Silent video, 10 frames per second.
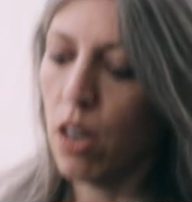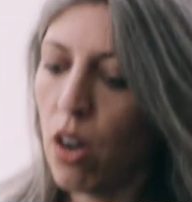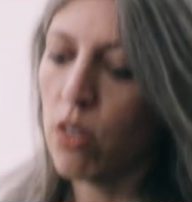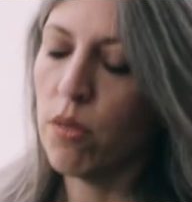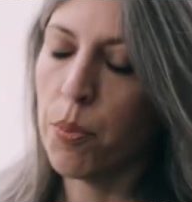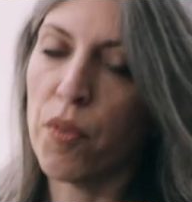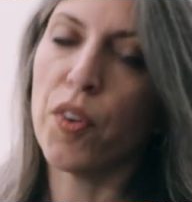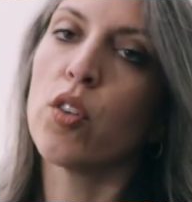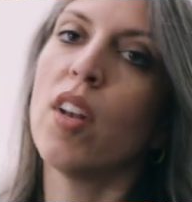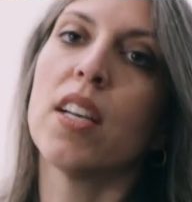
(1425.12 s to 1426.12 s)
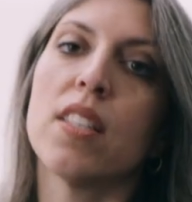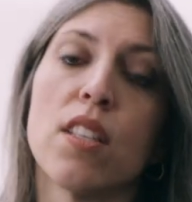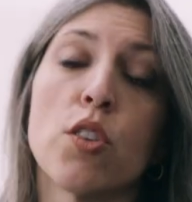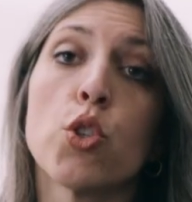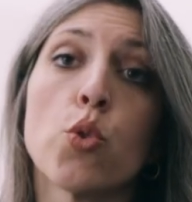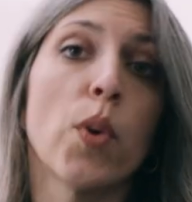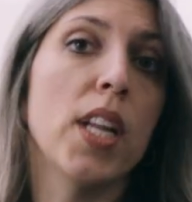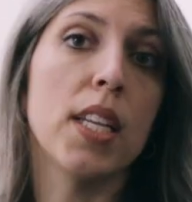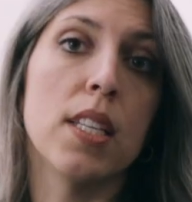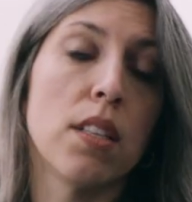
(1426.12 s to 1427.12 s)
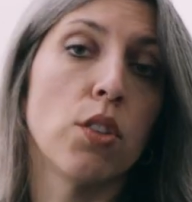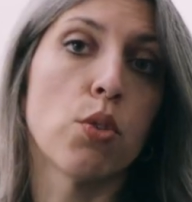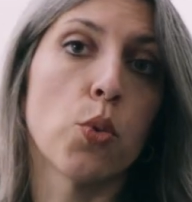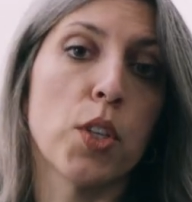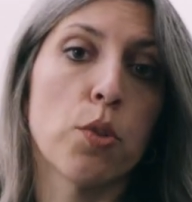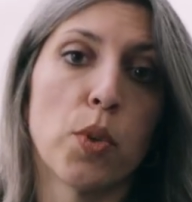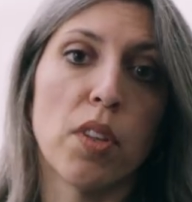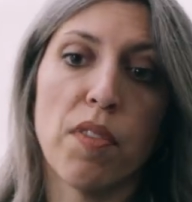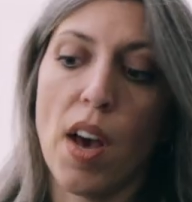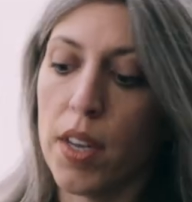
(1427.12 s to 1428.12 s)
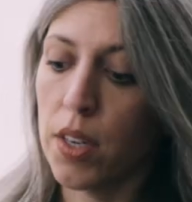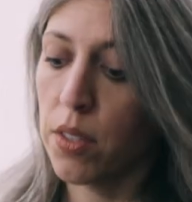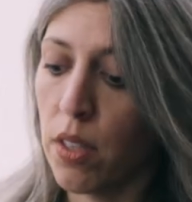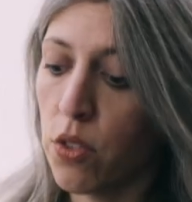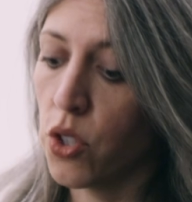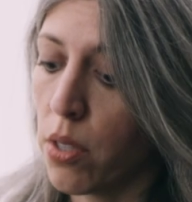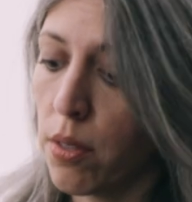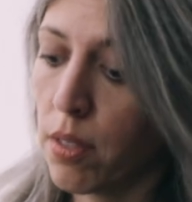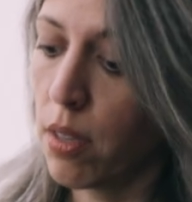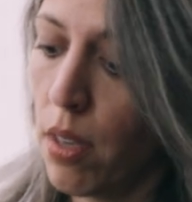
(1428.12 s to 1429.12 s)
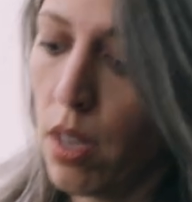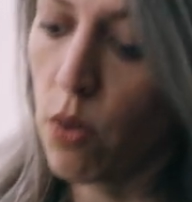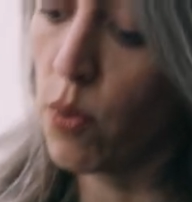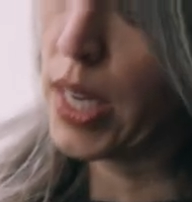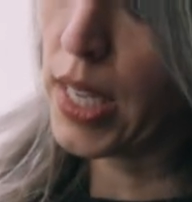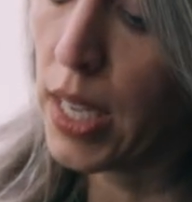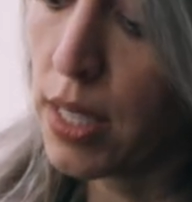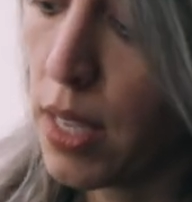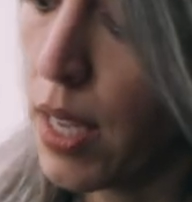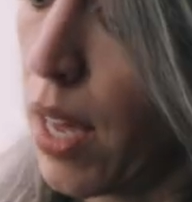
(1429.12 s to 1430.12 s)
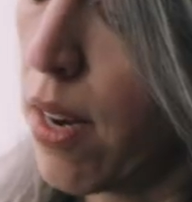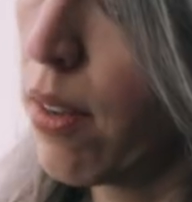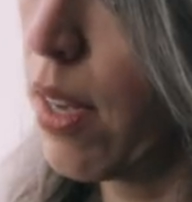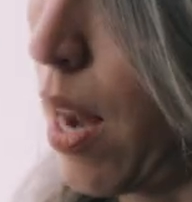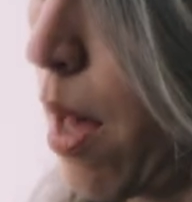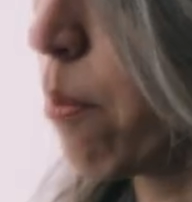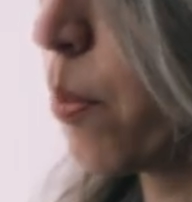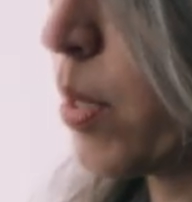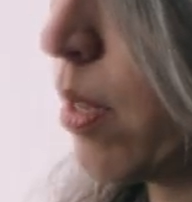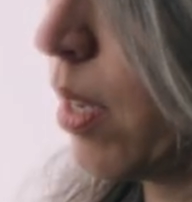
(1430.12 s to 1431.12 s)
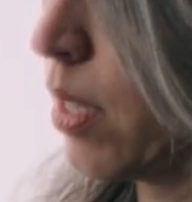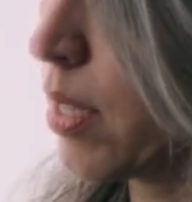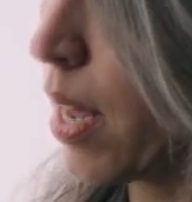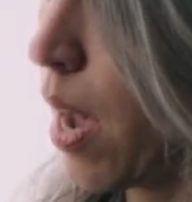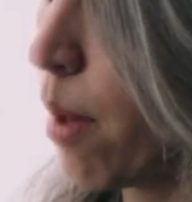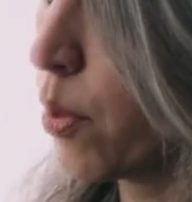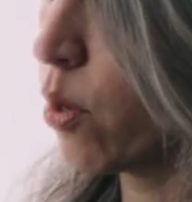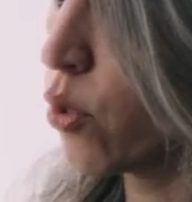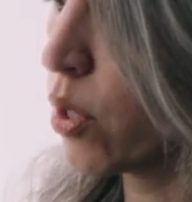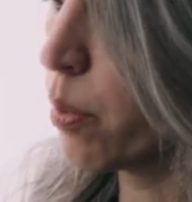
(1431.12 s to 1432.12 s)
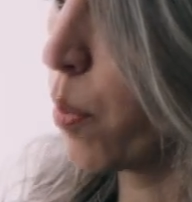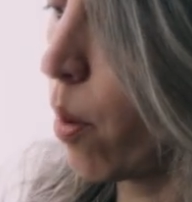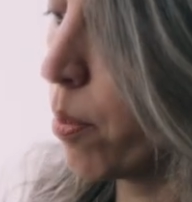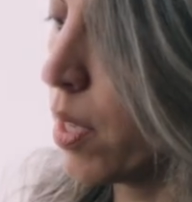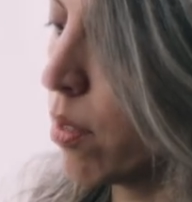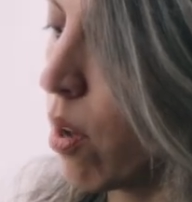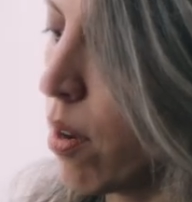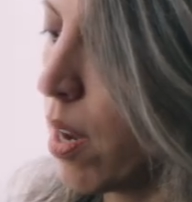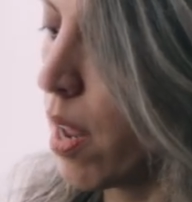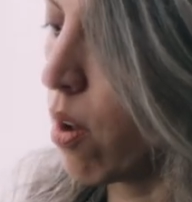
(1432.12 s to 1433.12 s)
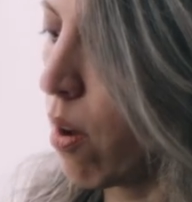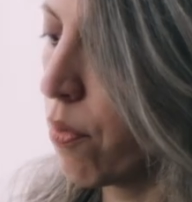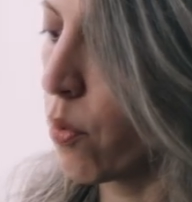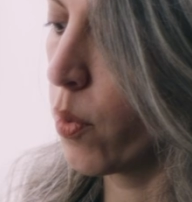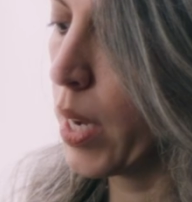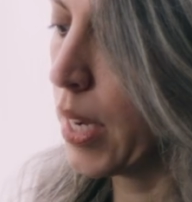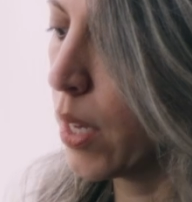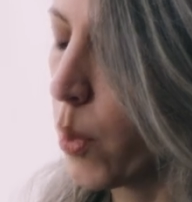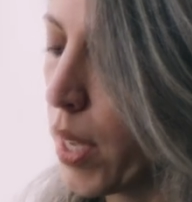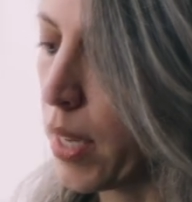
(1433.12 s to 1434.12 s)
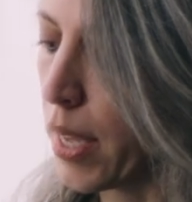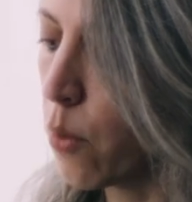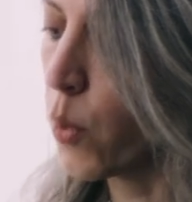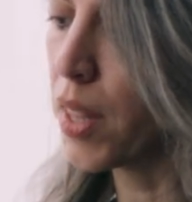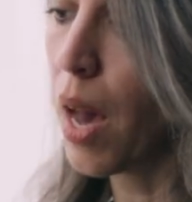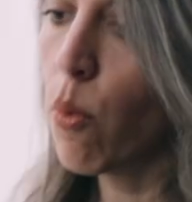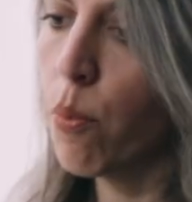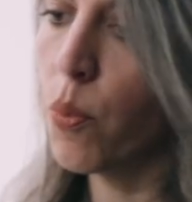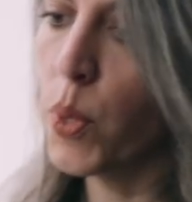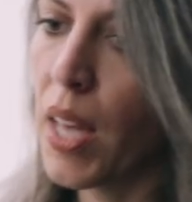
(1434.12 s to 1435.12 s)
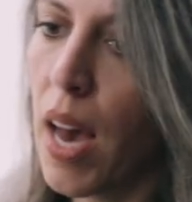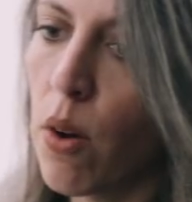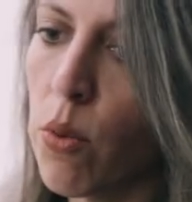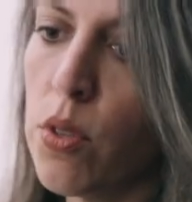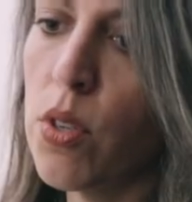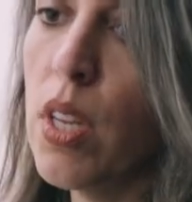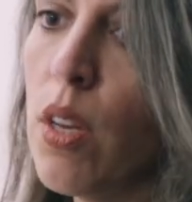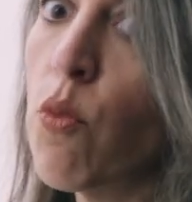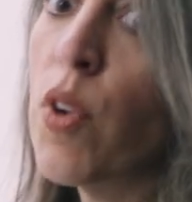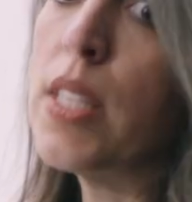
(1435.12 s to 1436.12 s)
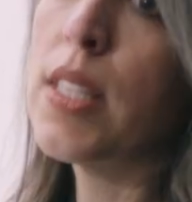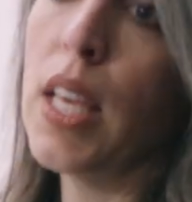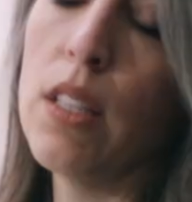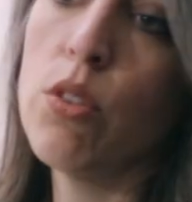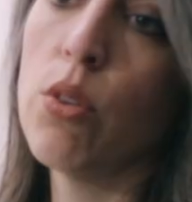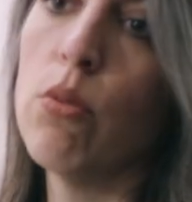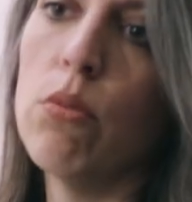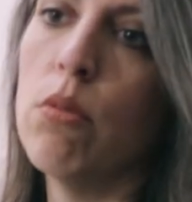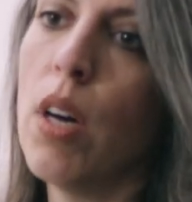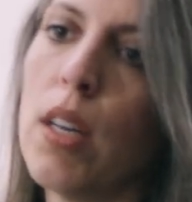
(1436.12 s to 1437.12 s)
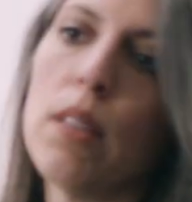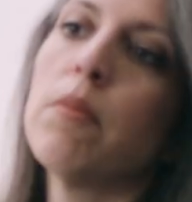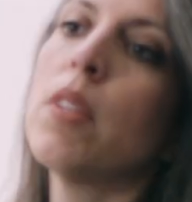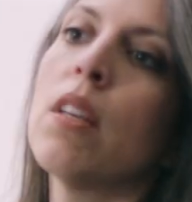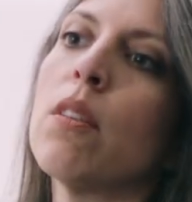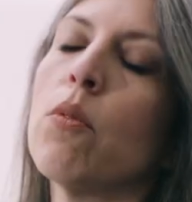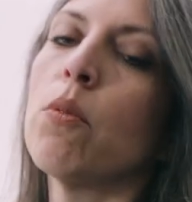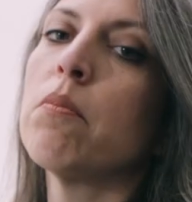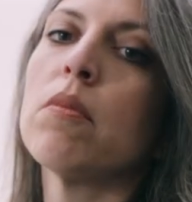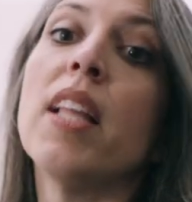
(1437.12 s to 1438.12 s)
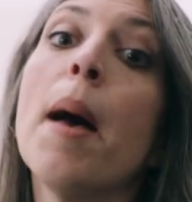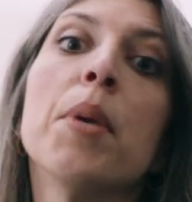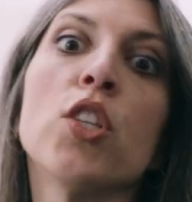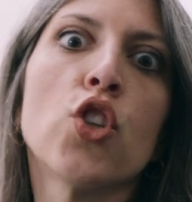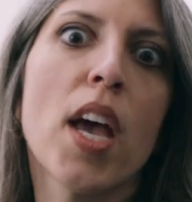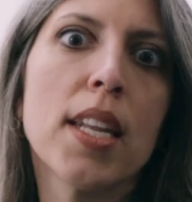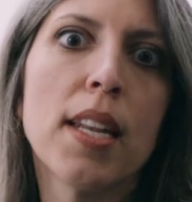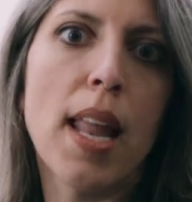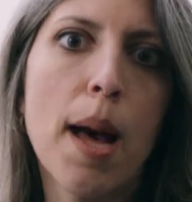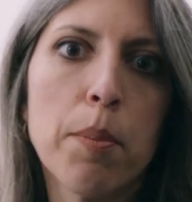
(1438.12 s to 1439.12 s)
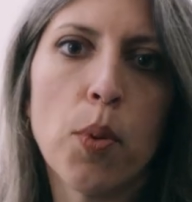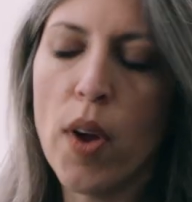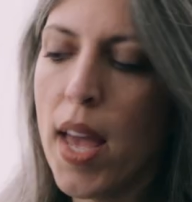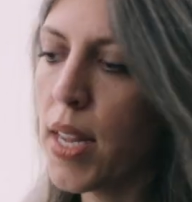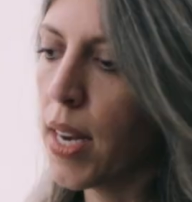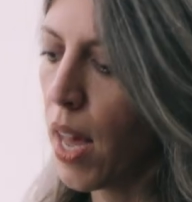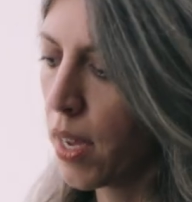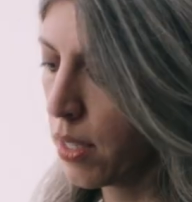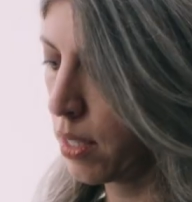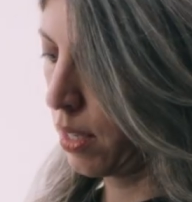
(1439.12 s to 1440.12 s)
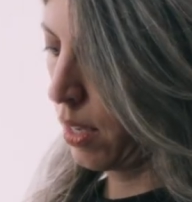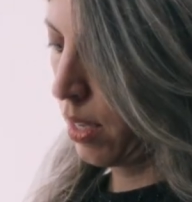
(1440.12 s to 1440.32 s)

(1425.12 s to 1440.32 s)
On Profoto lights, it's just really easy to switch modifiers. It's just really easy kind of clump setup. You just pop these on and off really quickly without risking to damage any lamp or any light,